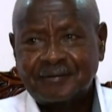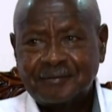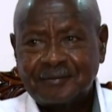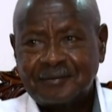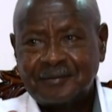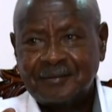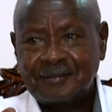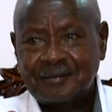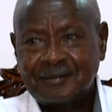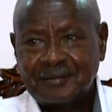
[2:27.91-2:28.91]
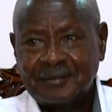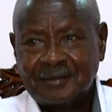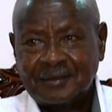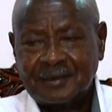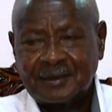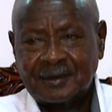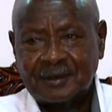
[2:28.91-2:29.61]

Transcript: No one is speaking in this clip.